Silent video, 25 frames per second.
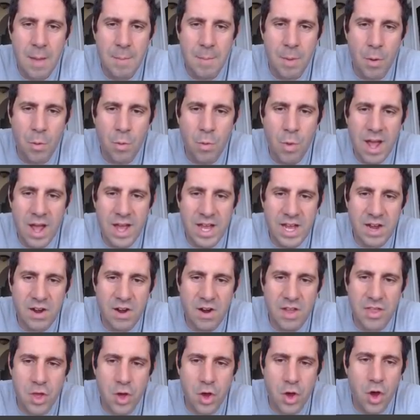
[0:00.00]
but right
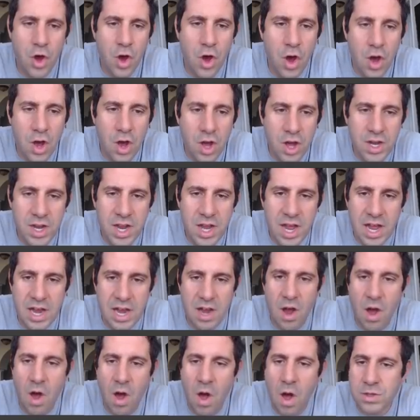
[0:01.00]
here on the hood
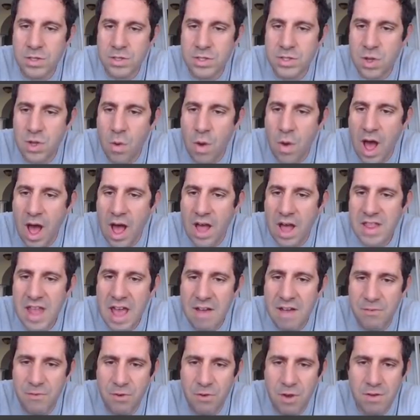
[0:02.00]
and also on
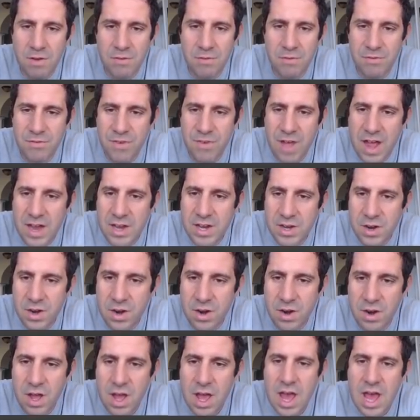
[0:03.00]
that front
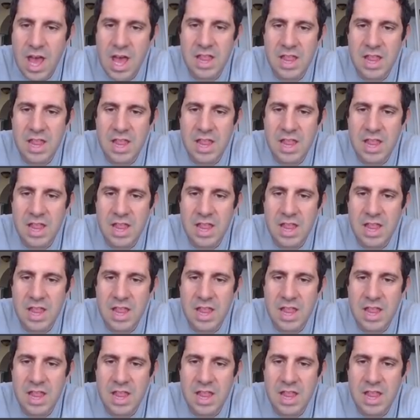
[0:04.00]
fender,